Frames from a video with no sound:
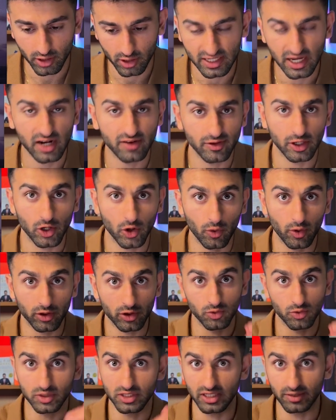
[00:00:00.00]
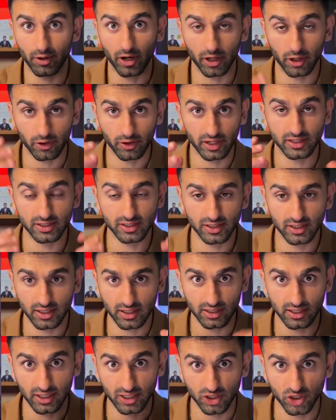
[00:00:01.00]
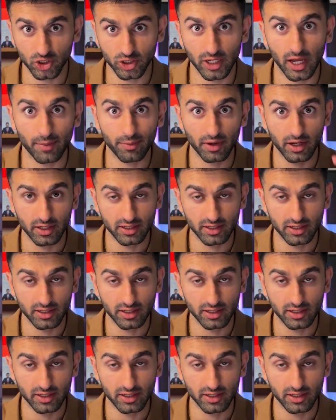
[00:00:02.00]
It's kind of like going through a debugger and seeing each step